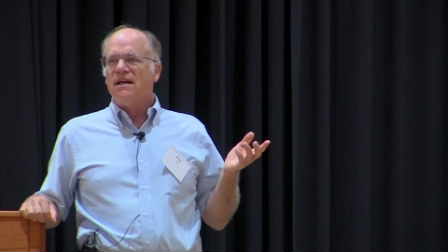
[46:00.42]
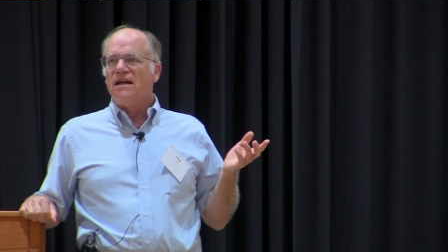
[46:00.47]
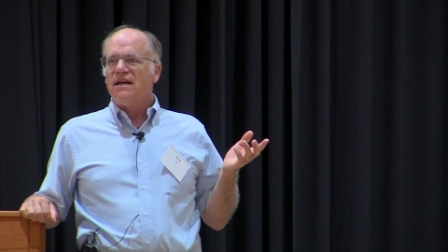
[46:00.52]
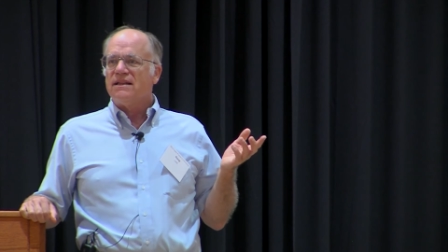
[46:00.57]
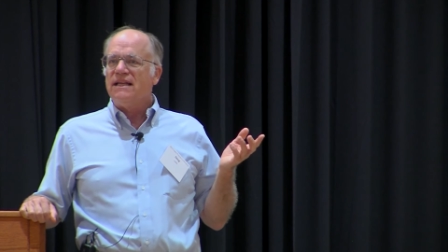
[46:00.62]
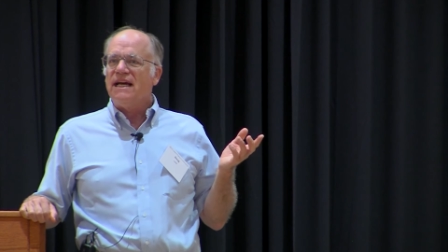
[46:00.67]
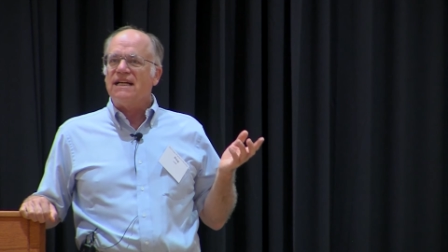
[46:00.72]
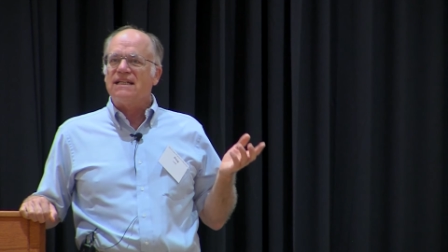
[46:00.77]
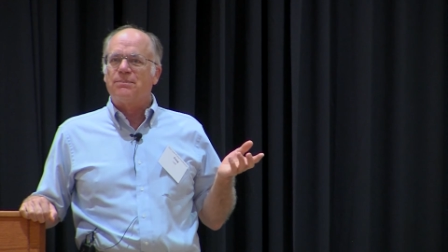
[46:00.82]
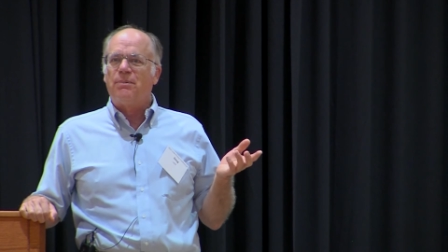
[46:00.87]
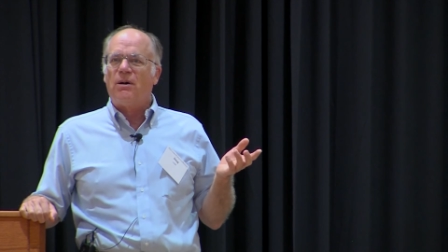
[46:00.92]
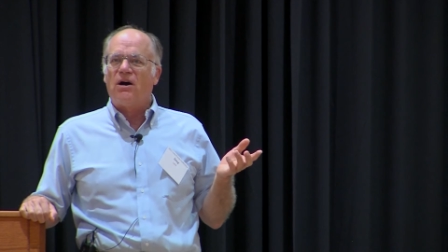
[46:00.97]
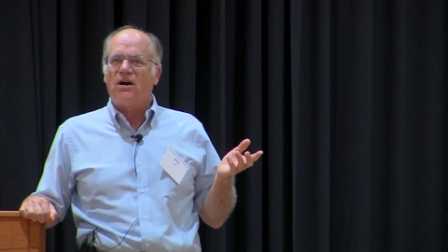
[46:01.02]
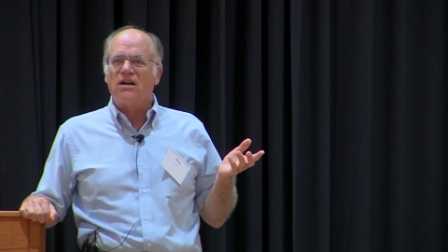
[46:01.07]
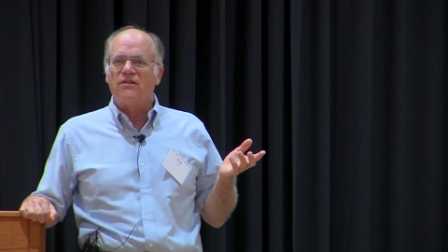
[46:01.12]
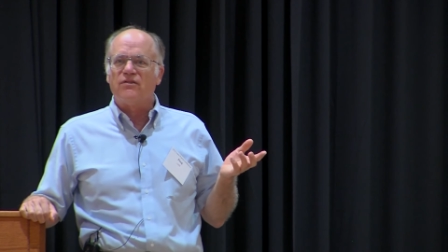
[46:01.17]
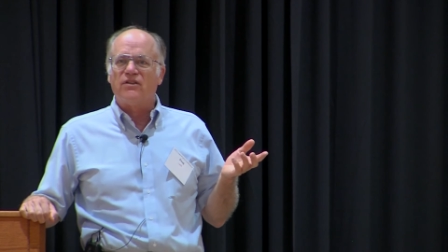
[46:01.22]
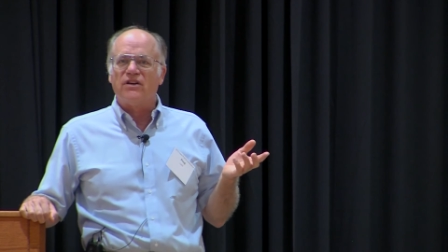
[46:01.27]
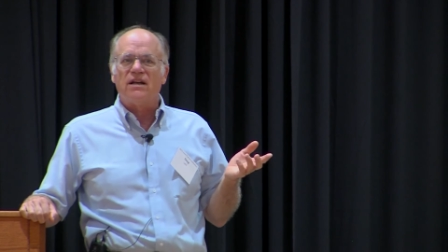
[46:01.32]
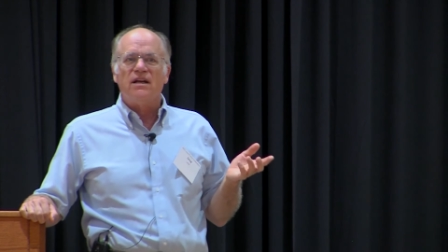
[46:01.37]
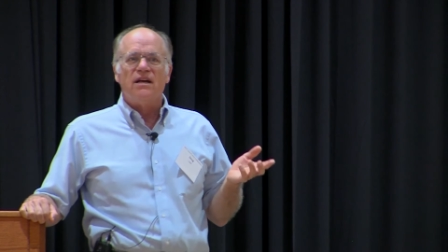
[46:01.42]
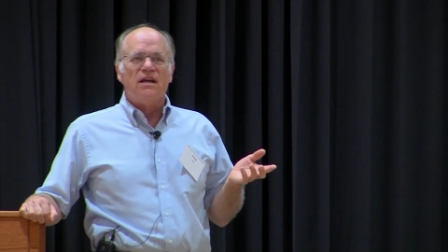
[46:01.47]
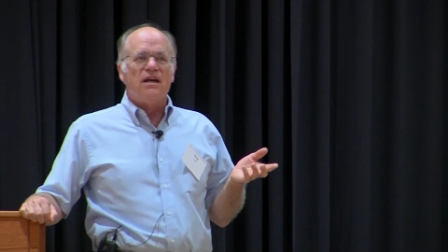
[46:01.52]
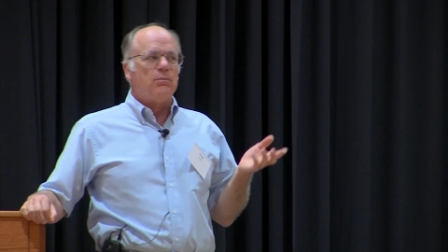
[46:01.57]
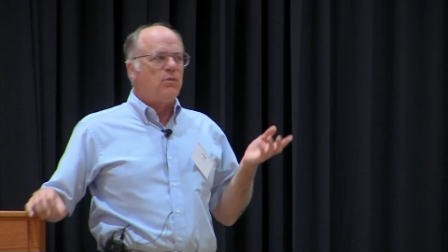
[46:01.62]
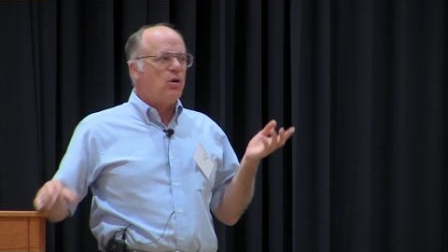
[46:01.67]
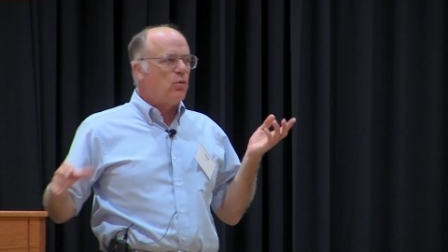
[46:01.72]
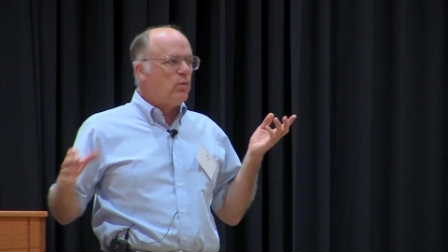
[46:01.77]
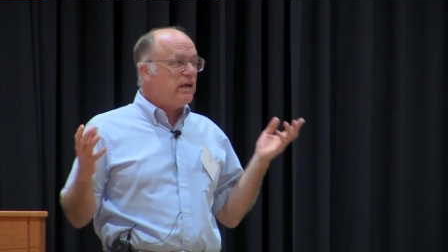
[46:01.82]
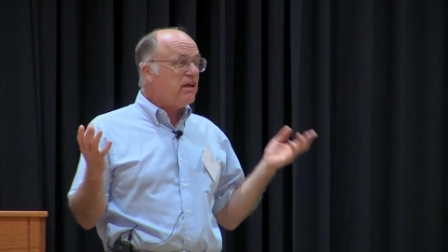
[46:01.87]
That's part of it,
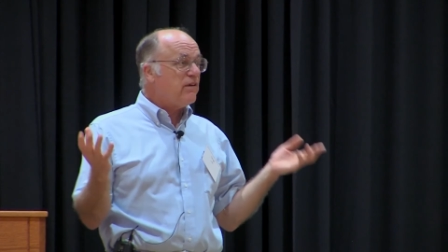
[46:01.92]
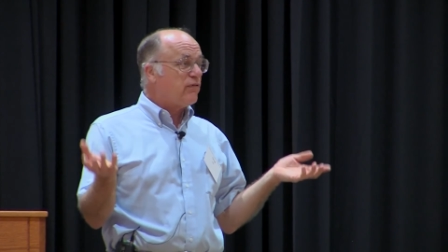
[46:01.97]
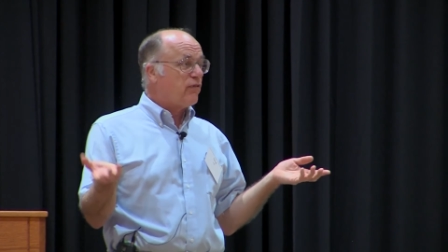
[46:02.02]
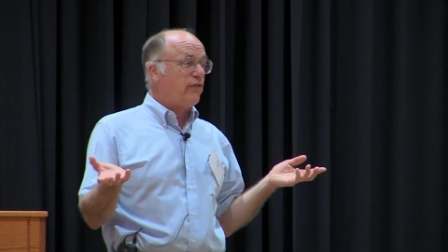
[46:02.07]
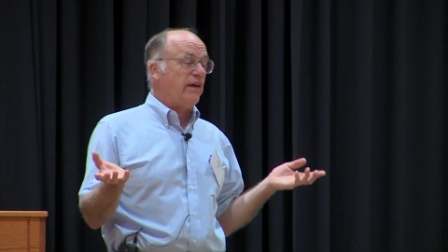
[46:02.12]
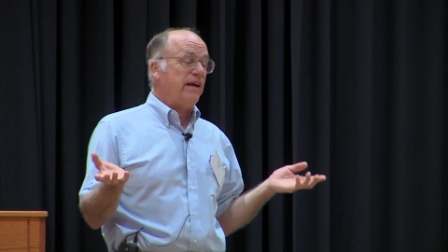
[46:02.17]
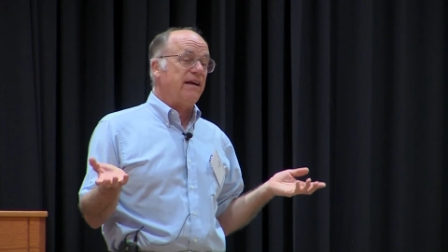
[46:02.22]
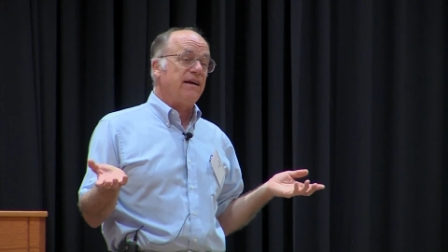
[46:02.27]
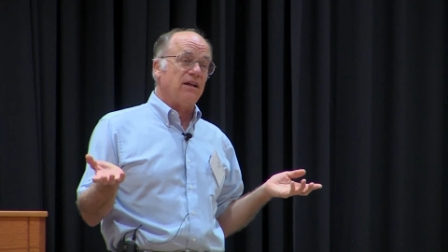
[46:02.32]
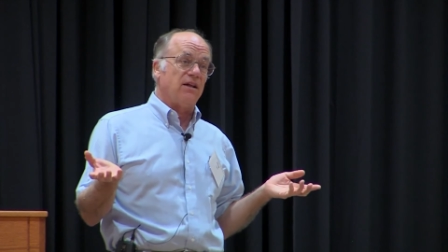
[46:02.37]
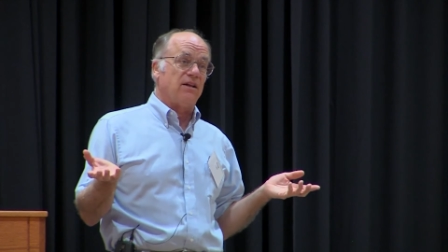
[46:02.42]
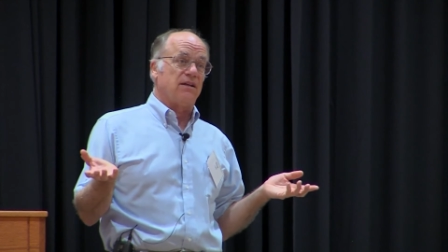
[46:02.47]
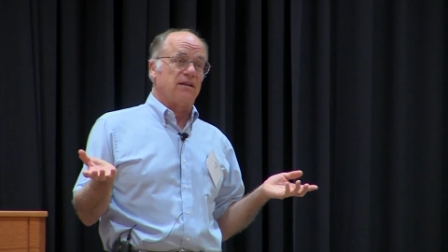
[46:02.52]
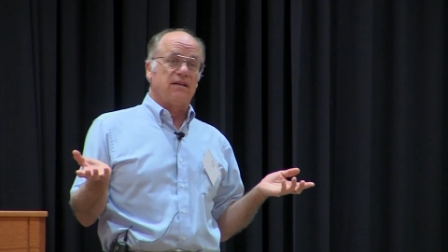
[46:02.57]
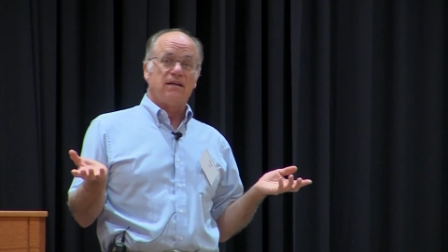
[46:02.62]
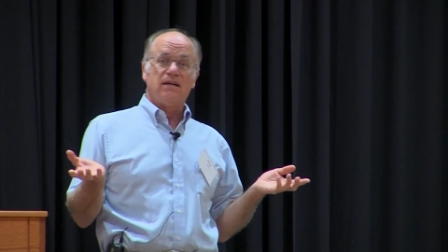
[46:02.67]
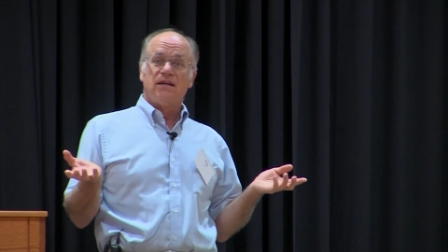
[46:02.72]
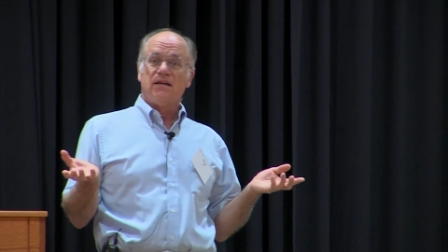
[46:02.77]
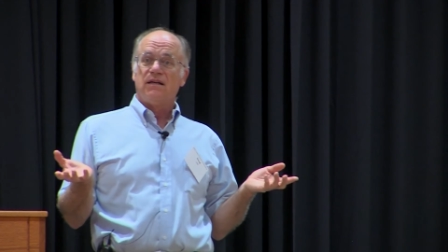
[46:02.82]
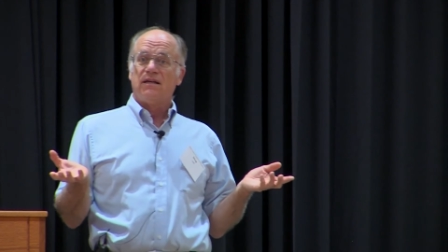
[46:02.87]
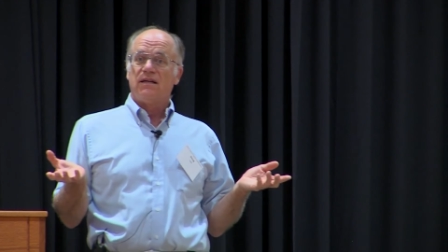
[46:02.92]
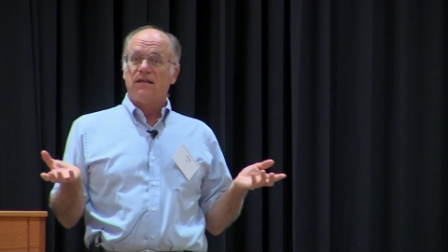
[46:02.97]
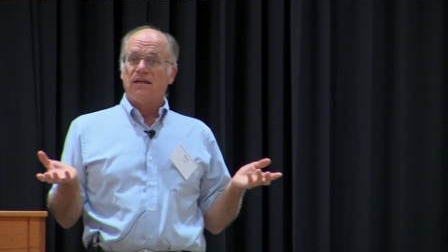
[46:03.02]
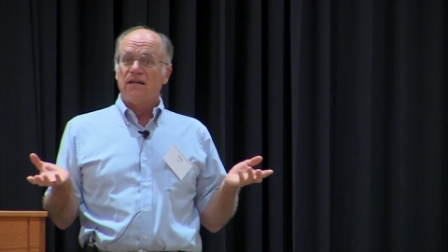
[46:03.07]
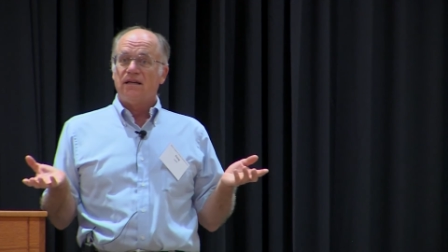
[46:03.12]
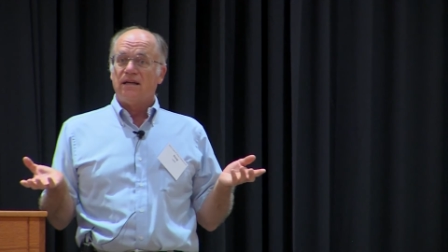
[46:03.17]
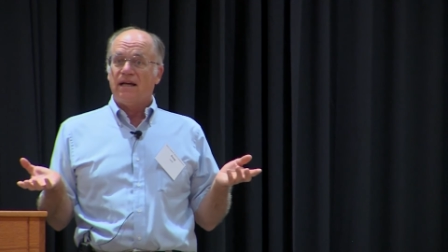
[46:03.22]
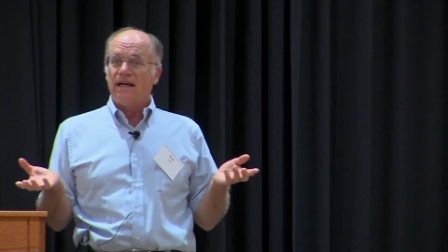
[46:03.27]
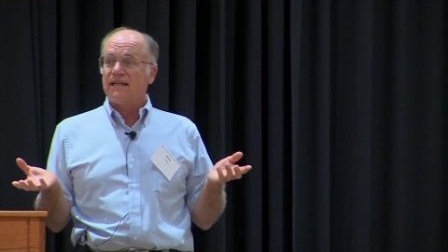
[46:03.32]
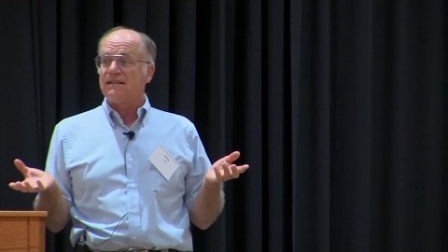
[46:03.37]
but we have failed
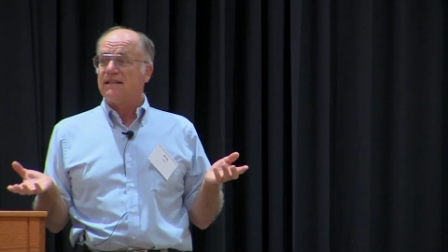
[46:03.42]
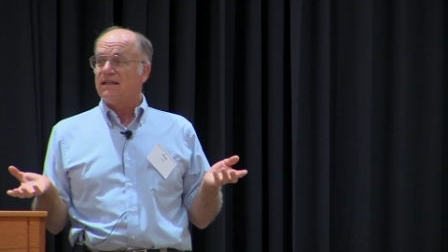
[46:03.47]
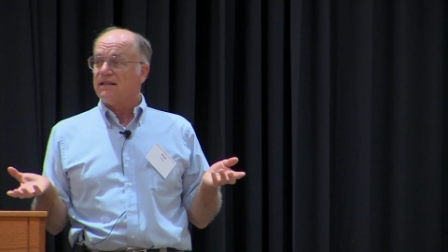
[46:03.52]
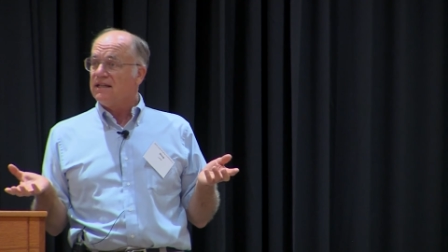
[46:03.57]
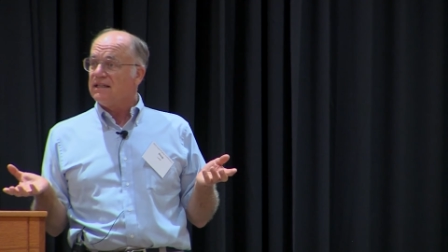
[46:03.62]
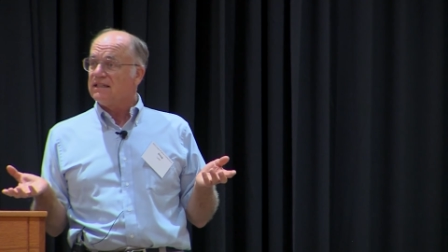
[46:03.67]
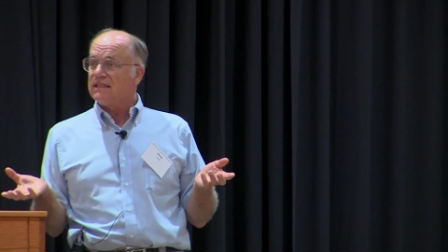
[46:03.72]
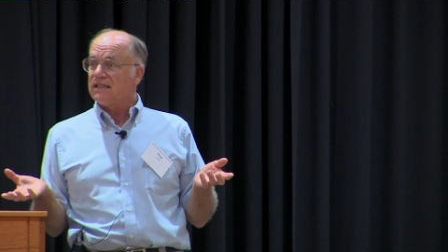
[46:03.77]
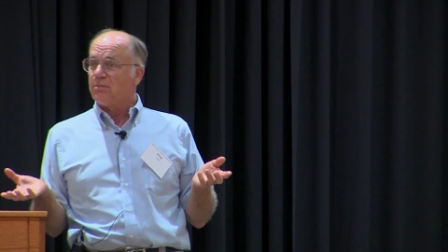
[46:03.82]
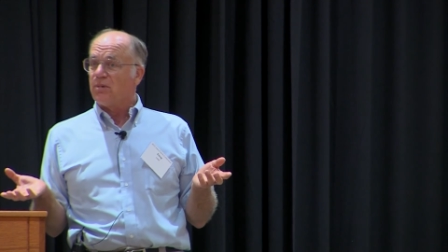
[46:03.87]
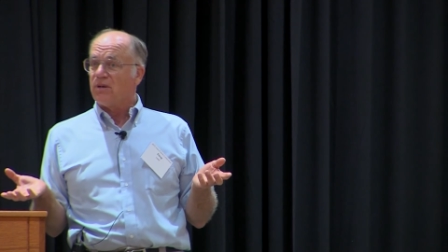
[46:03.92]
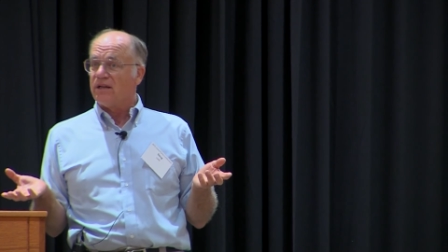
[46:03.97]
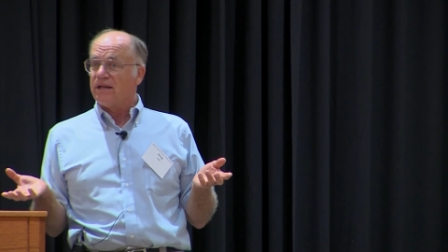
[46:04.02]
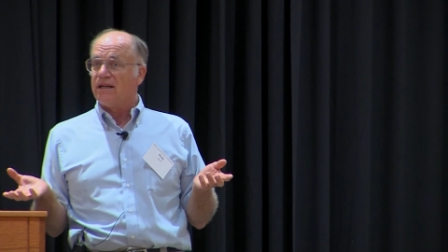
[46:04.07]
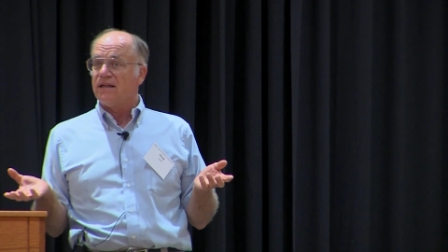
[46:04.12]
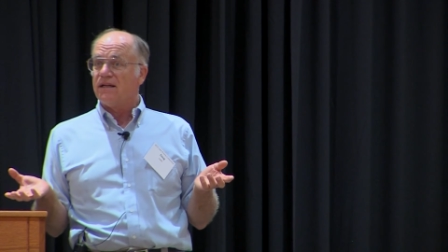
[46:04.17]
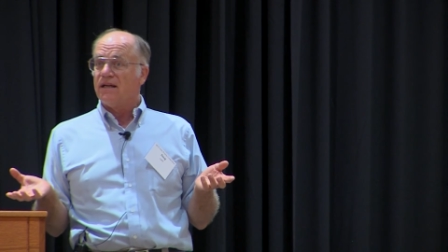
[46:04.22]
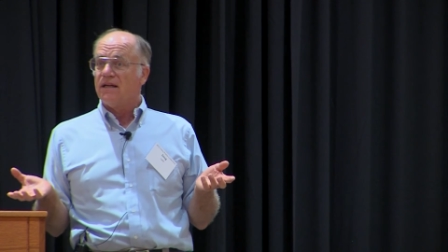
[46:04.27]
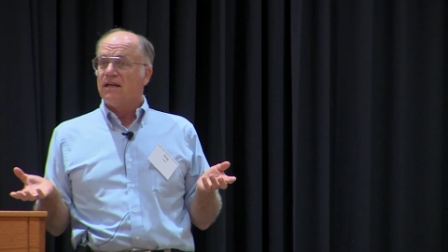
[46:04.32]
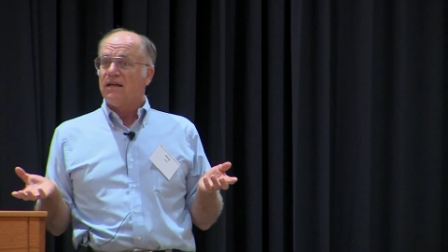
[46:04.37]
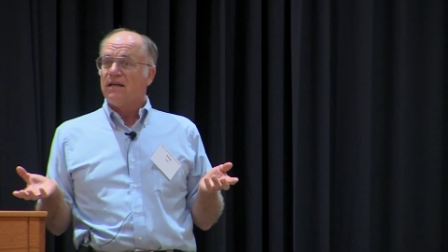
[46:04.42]
as a discipline